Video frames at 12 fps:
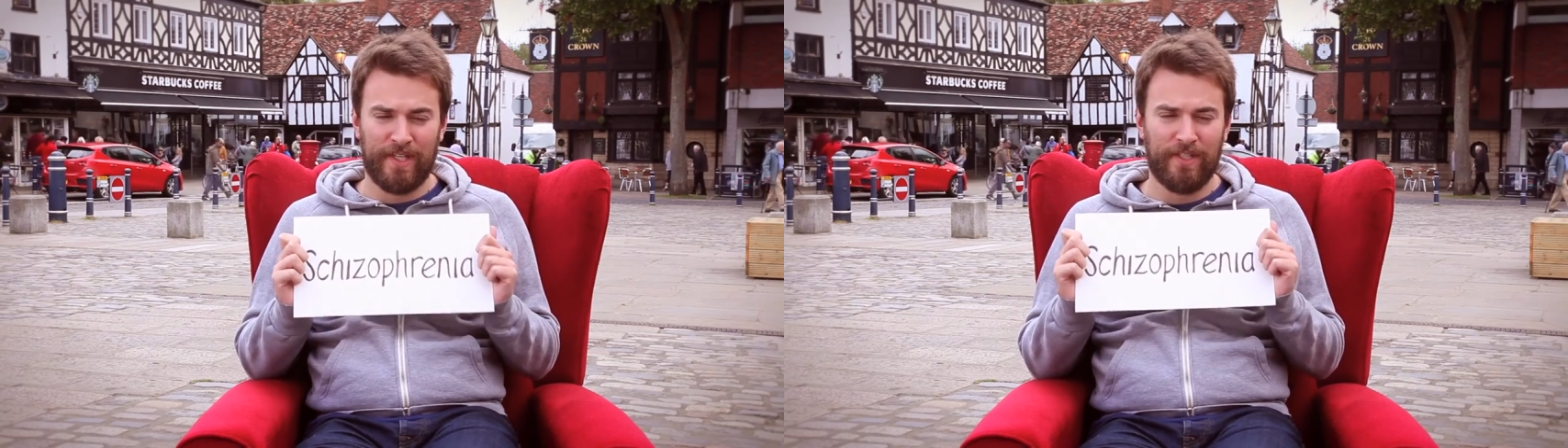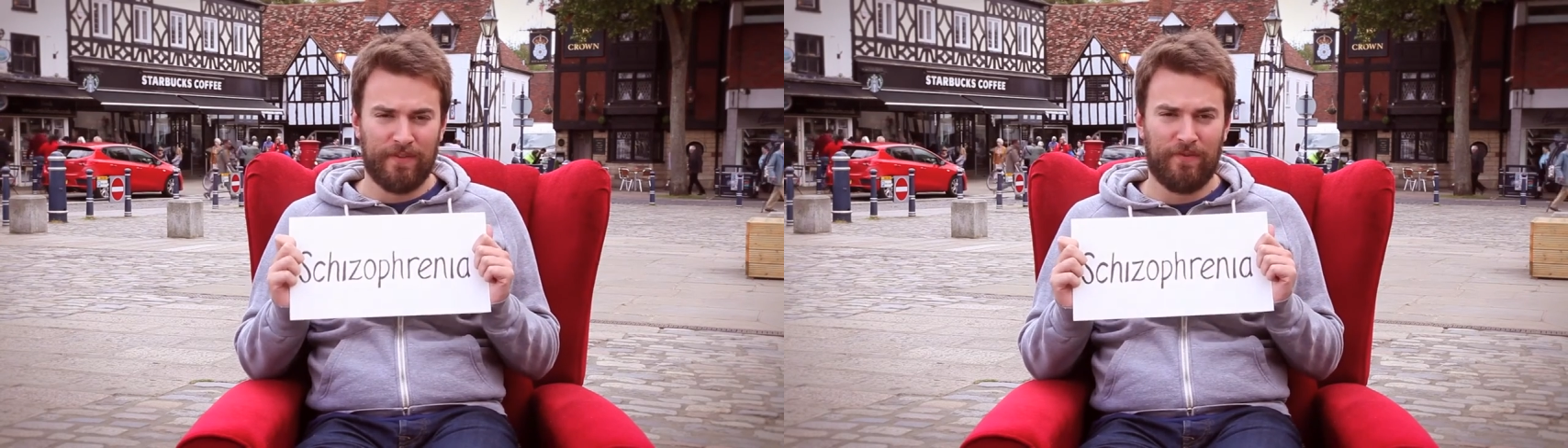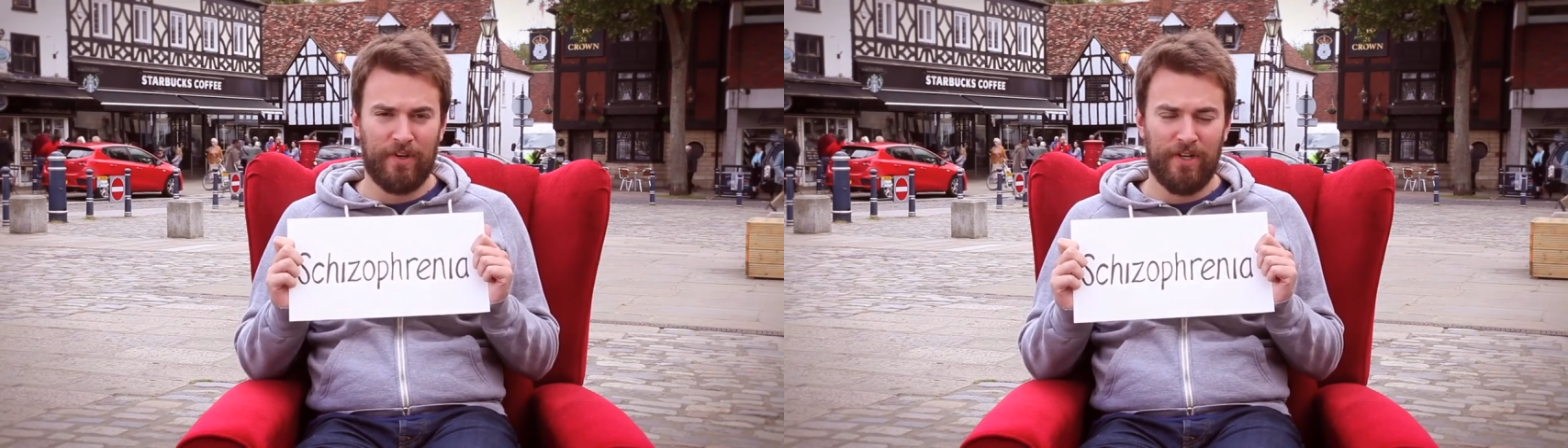
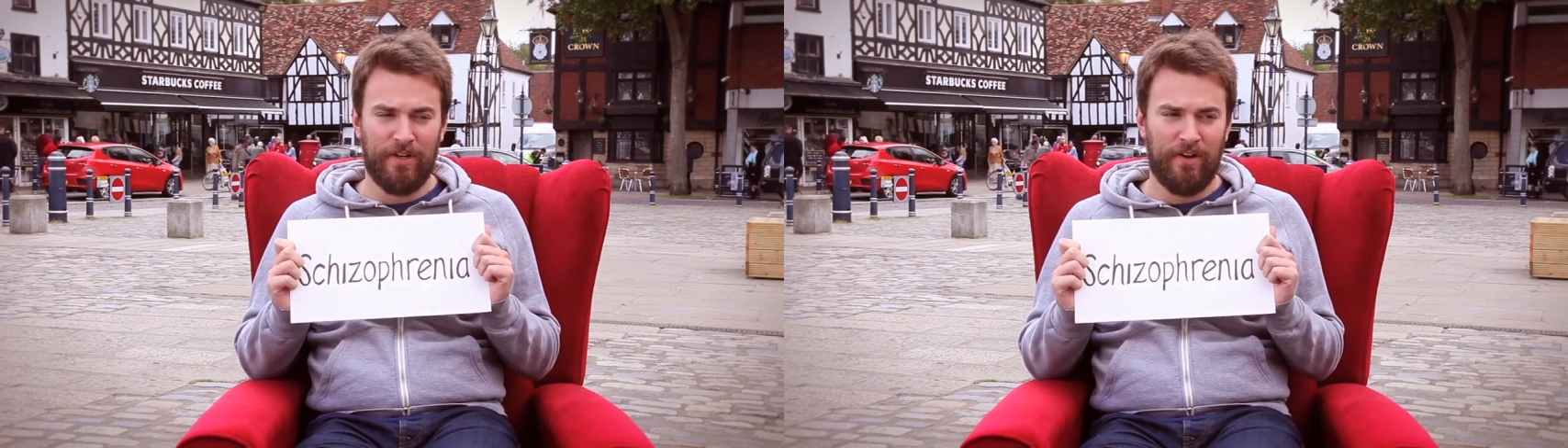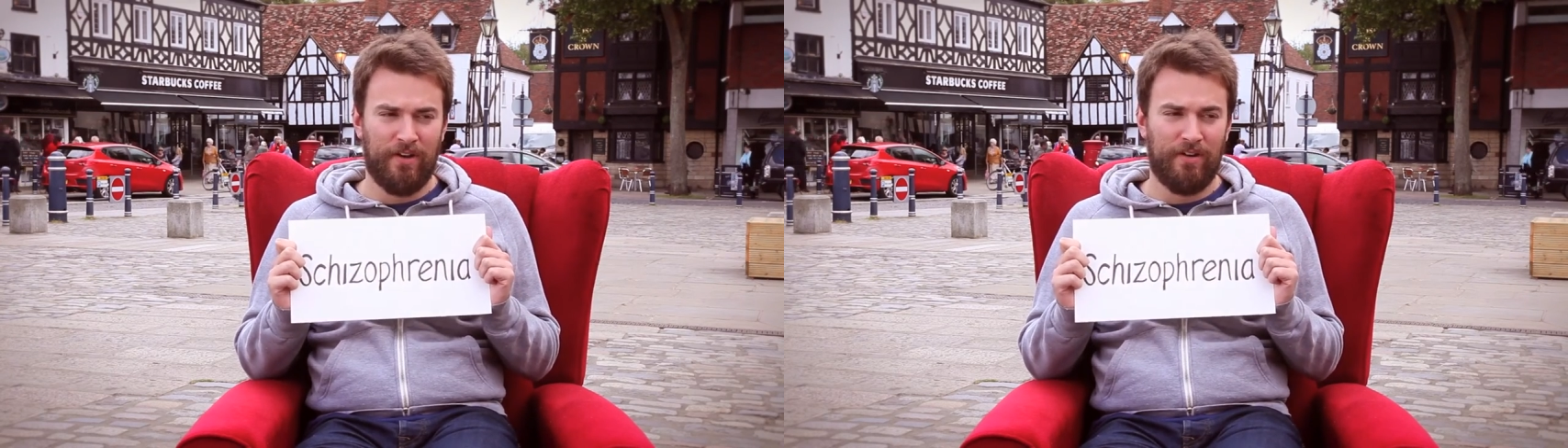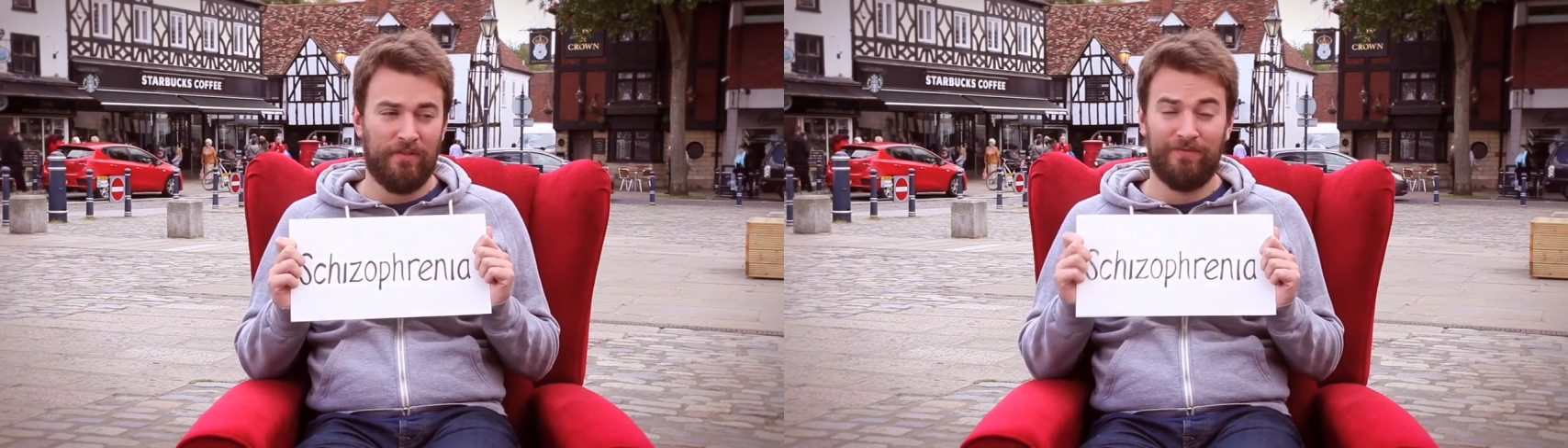schizophrenia
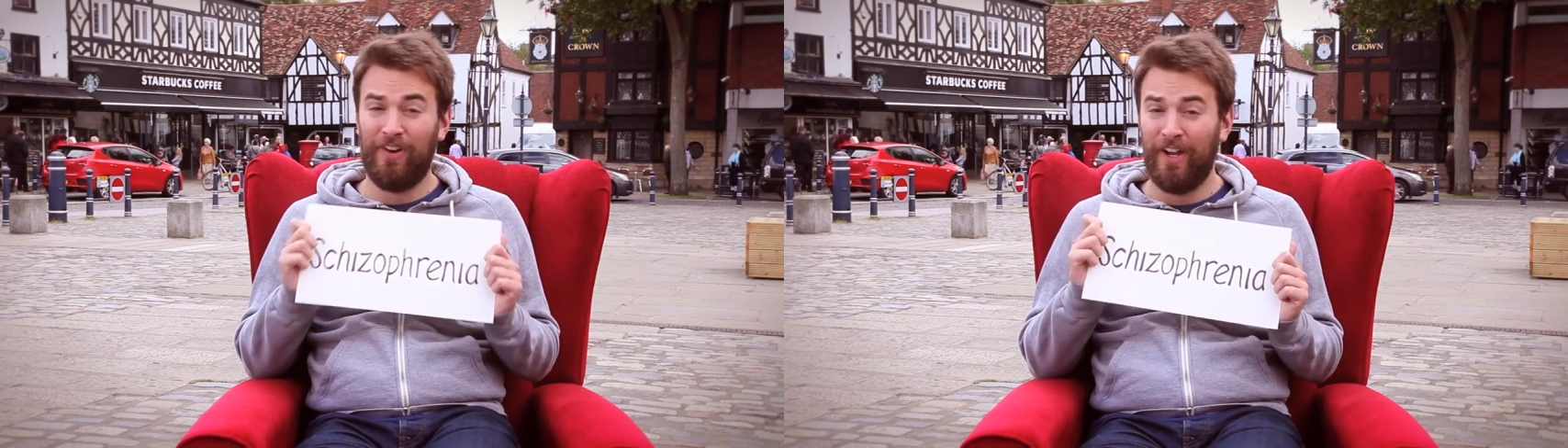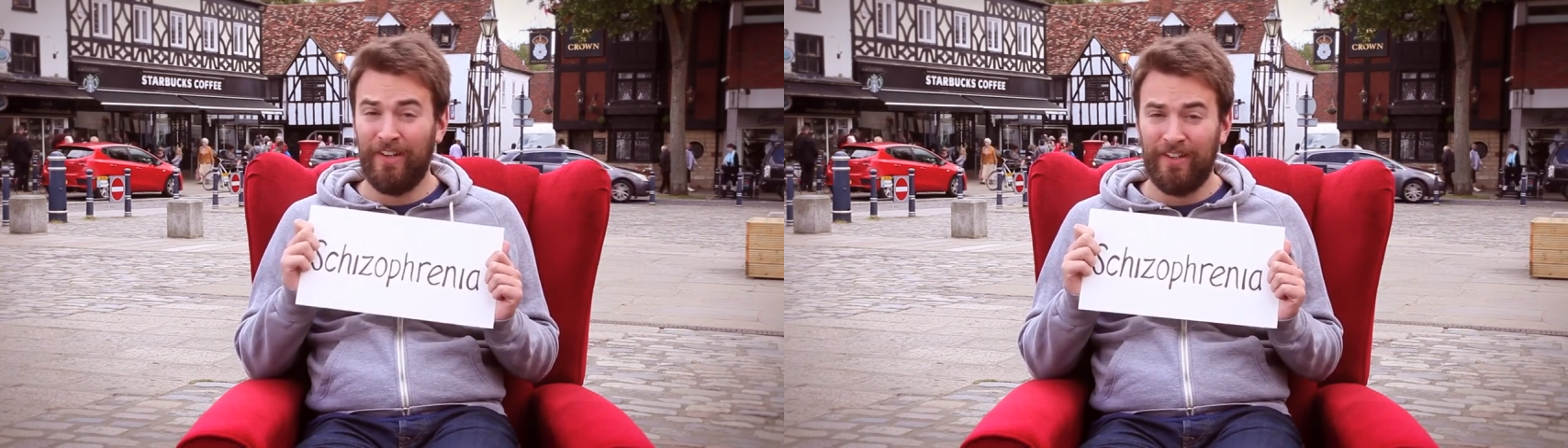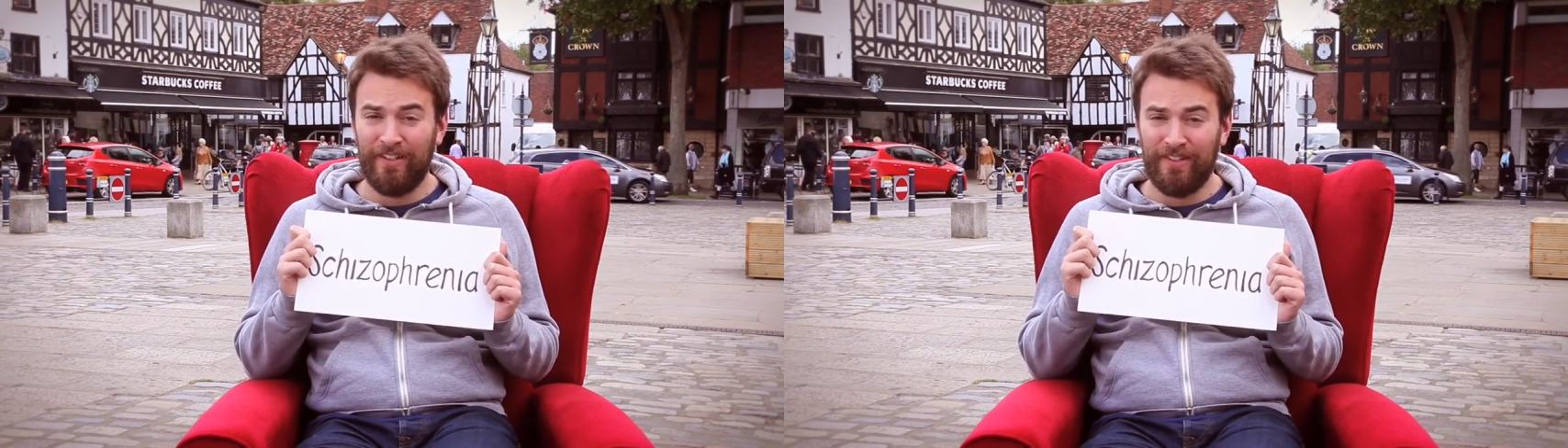are
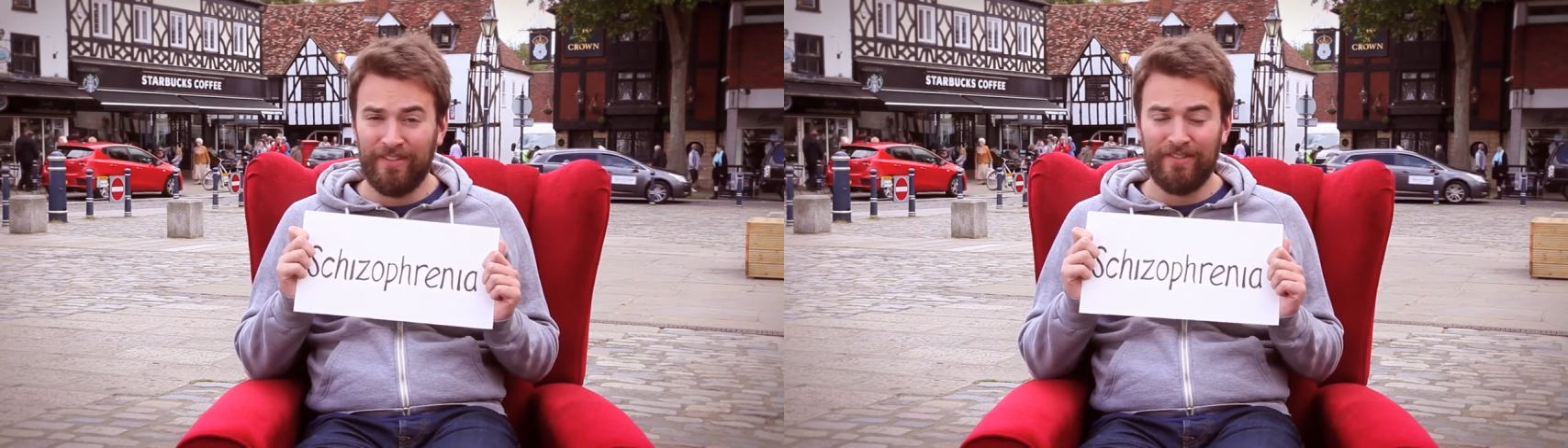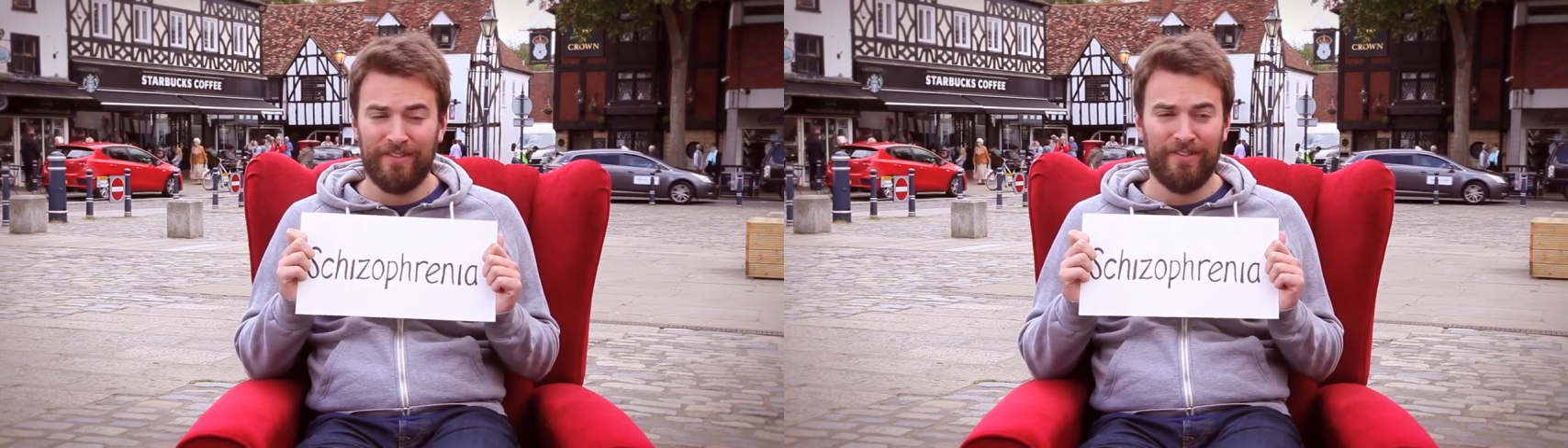violent,